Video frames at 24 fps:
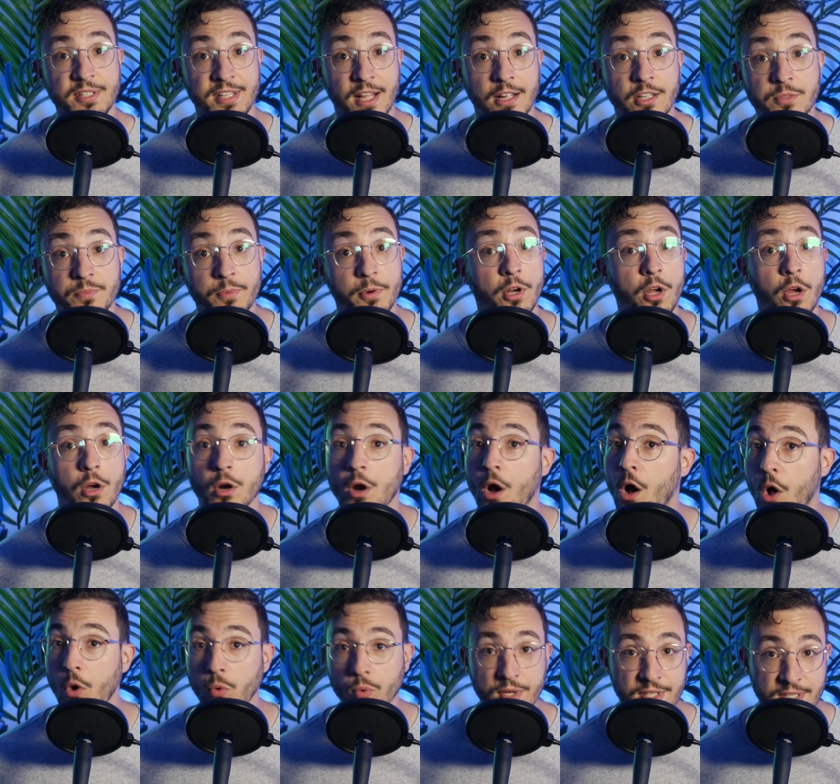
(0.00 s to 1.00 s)
Salzburg are
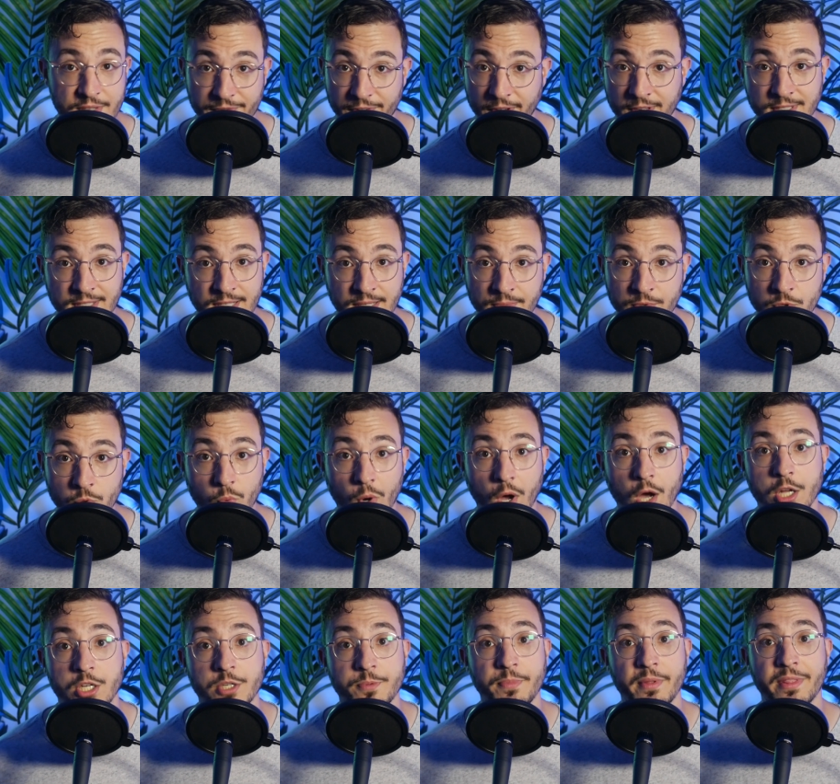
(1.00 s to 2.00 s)
always a fun team to
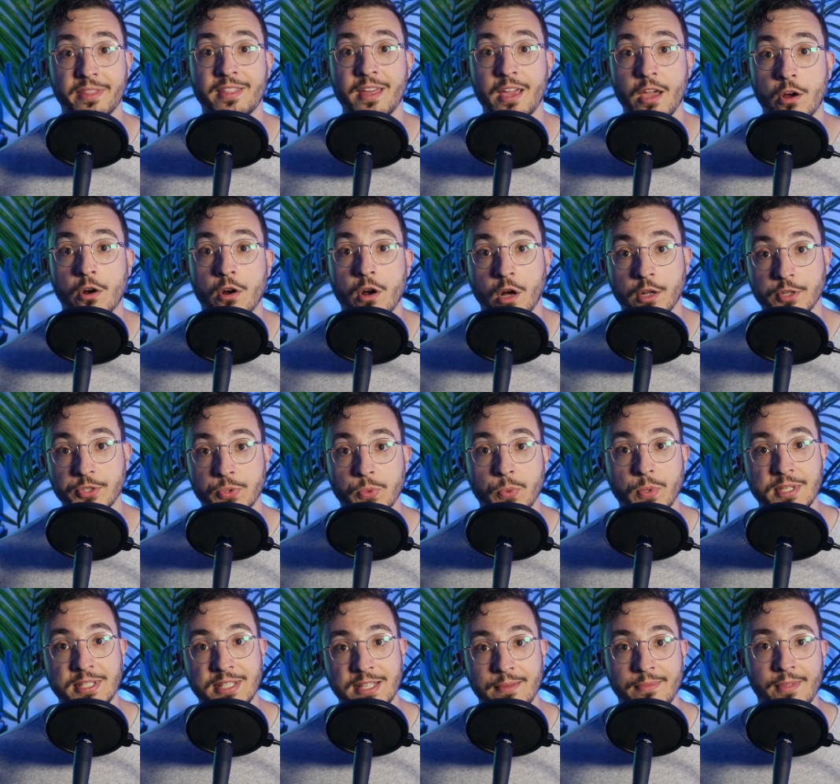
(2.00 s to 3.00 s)
watch, but they are also
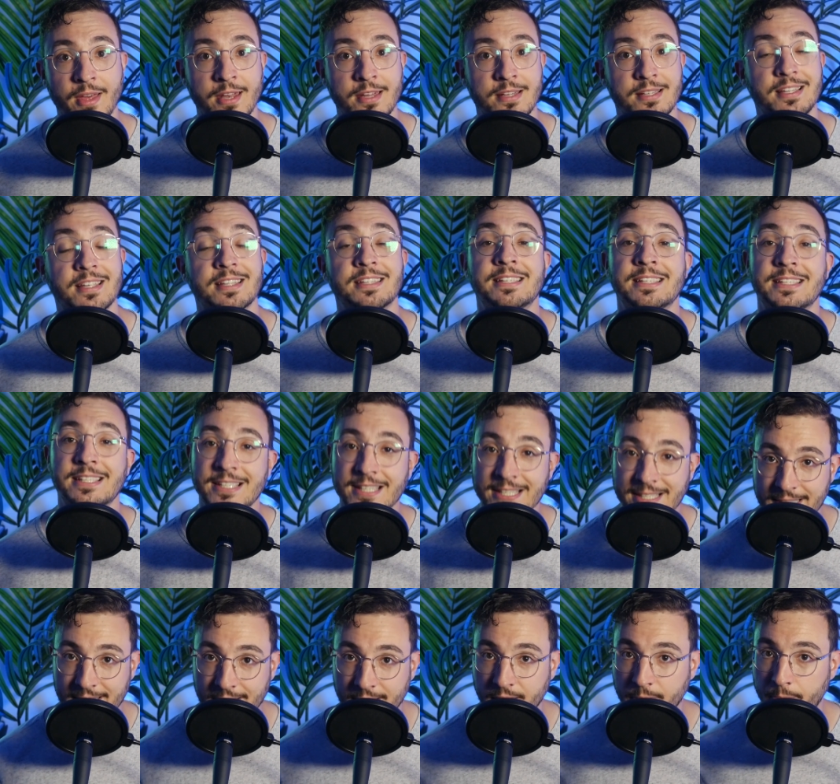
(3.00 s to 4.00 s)
a team that is
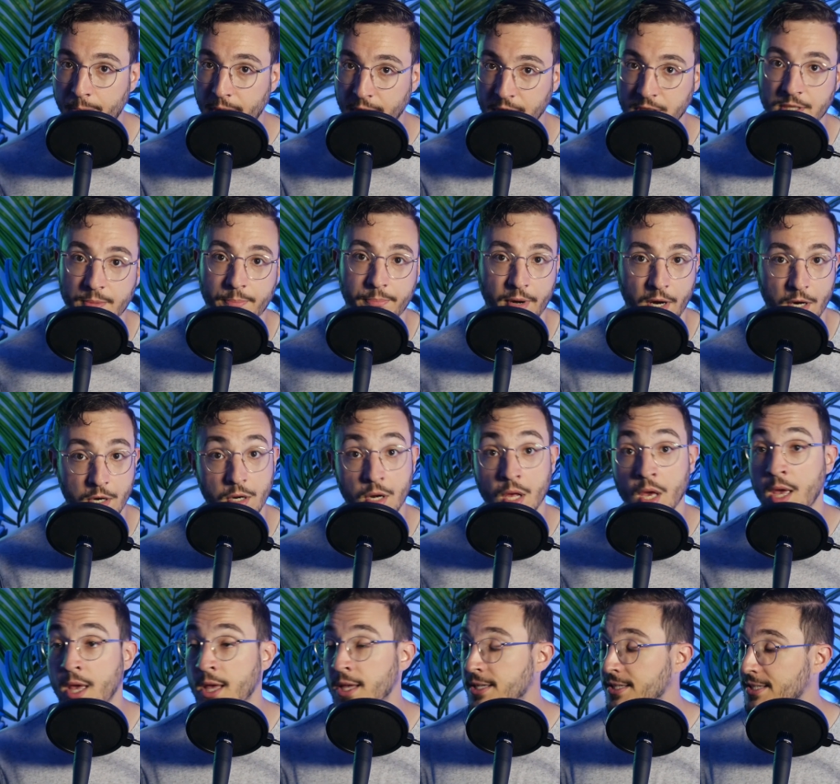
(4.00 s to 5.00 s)
consistently picked apart
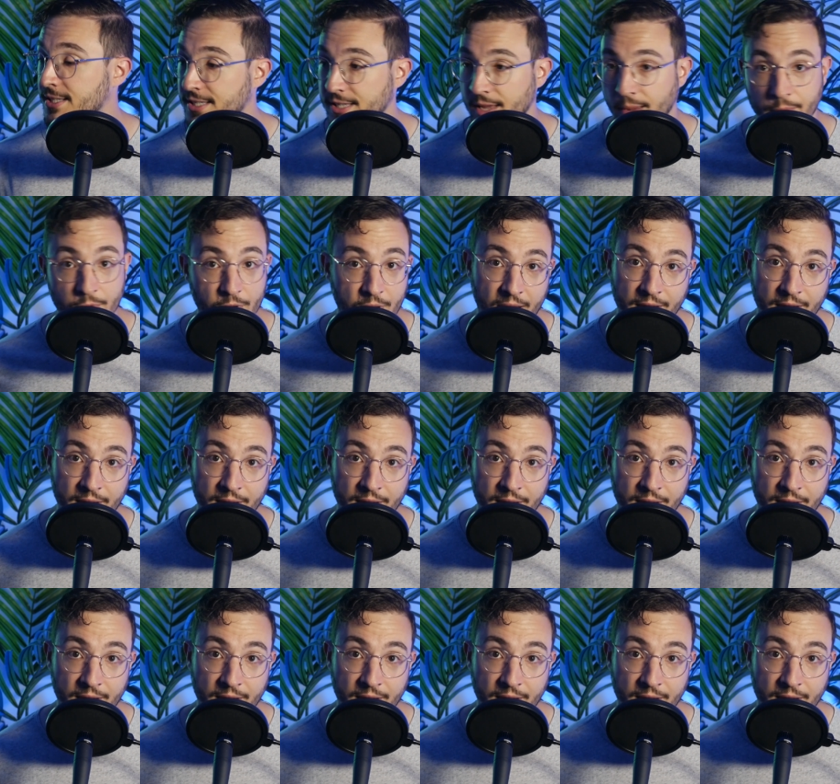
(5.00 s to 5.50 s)
summer